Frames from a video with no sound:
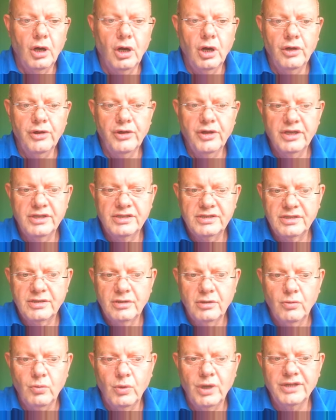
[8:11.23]
this
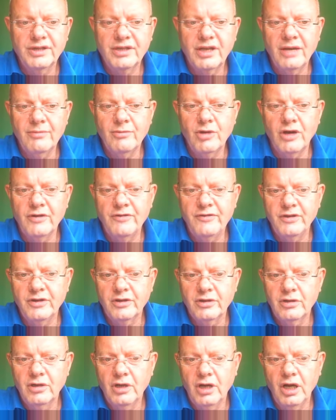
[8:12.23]
one-time offer
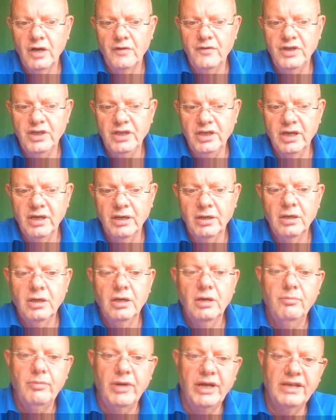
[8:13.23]
over here.
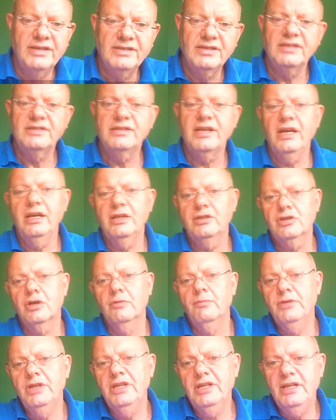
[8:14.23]
But as I say, it's
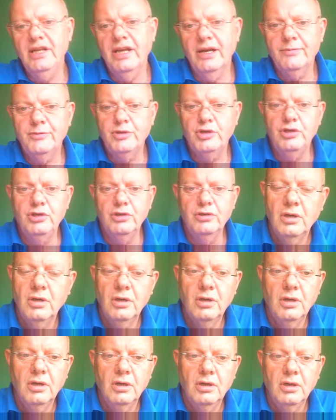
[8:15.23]
completely up to you.
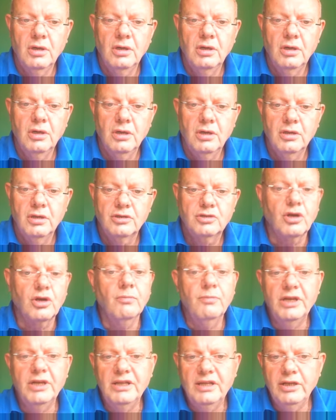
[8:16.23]
It's
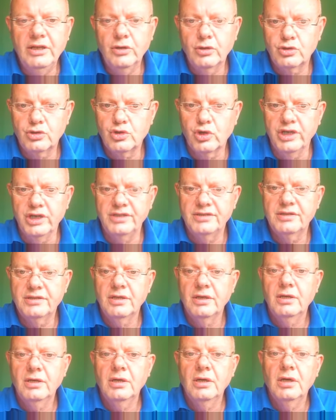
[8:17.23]
completely your
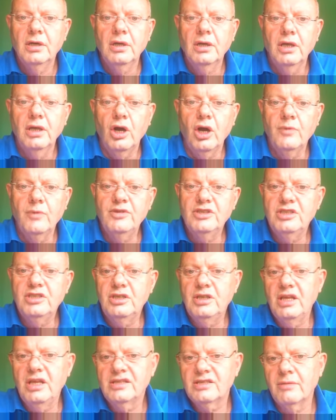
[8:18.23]
choice.
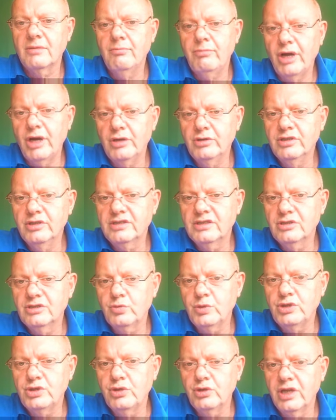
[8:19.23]
Obviously, there's some
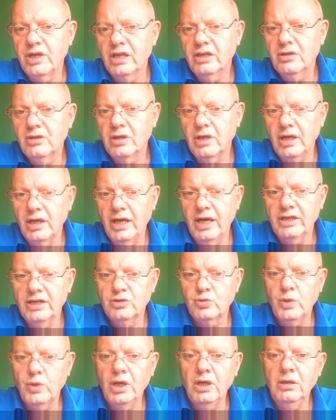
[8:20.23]
bonuses which you get
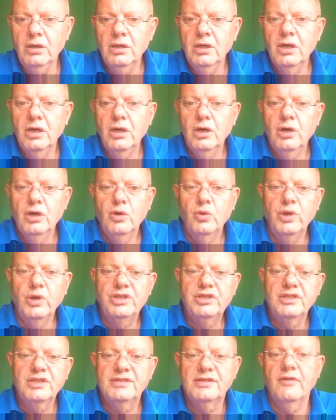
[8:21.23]
as well,
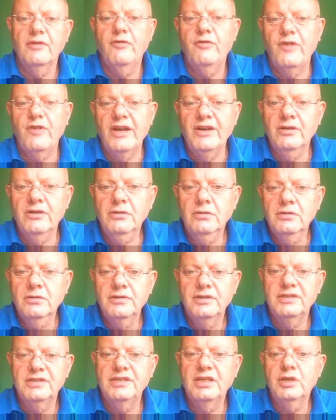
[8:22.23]
which is the funnel,
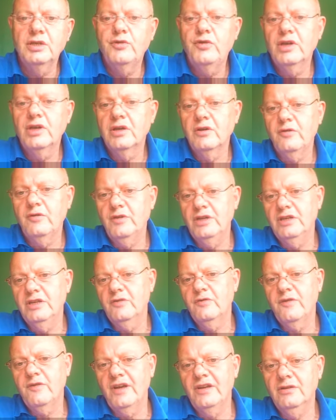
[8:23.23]
the 6-figure
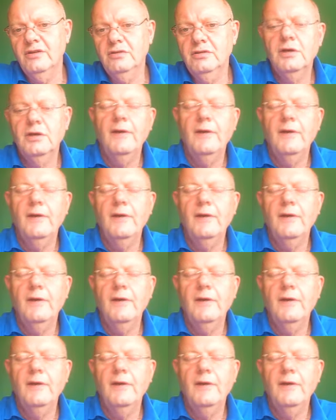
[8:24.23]
affiliate funnel.